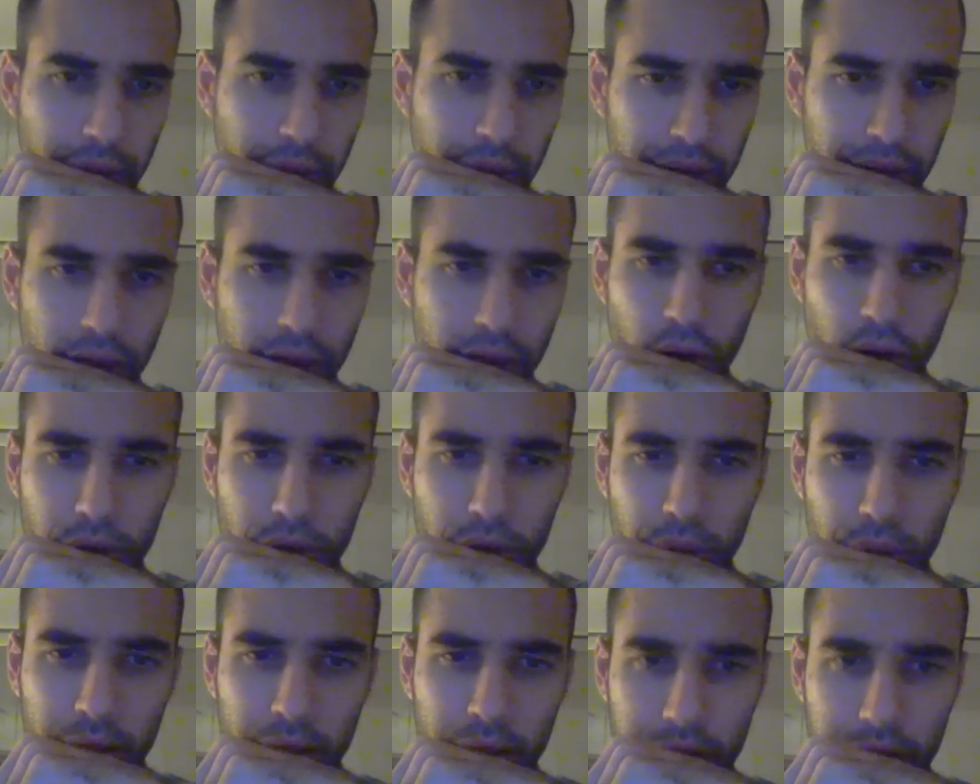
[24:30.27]
an
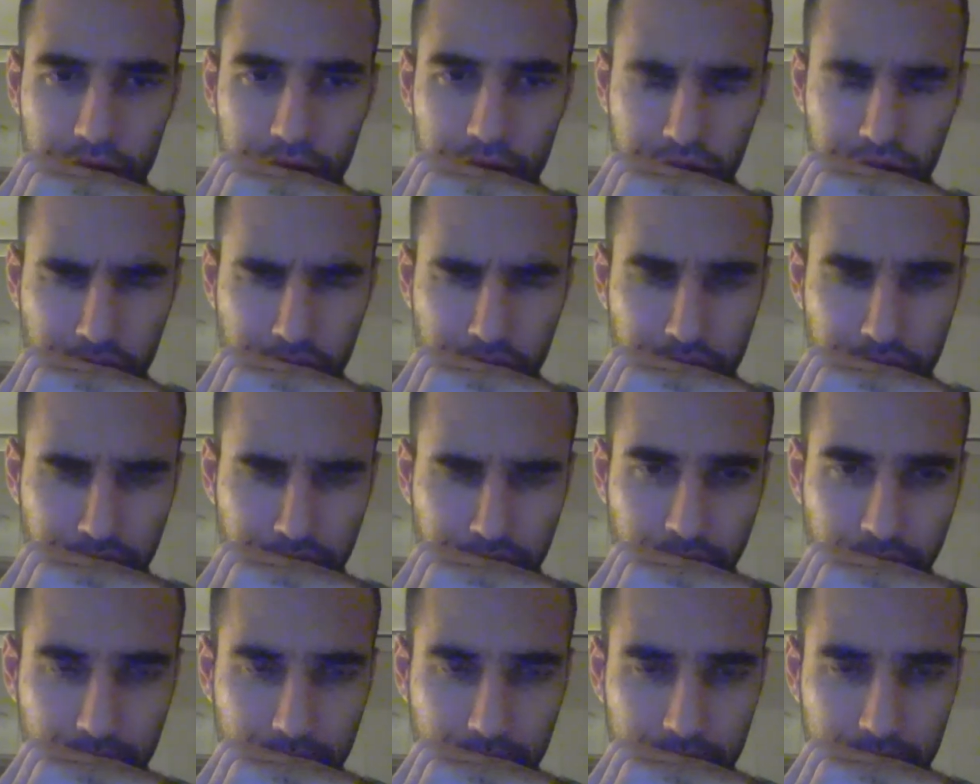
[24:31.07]
awkwardish
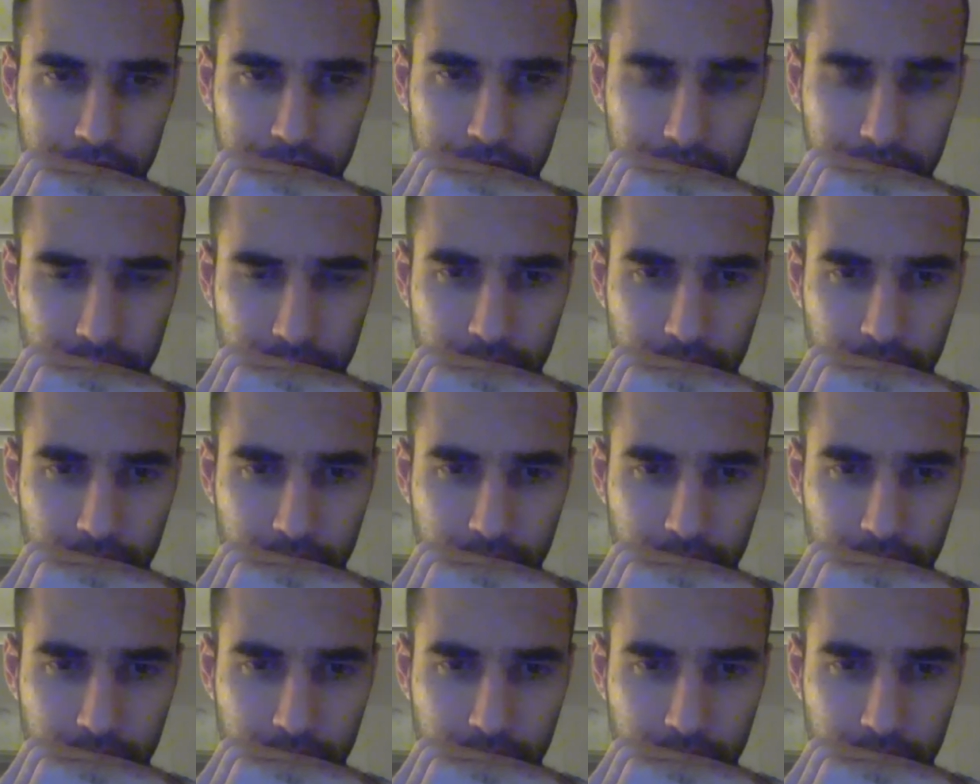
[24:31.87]
defense.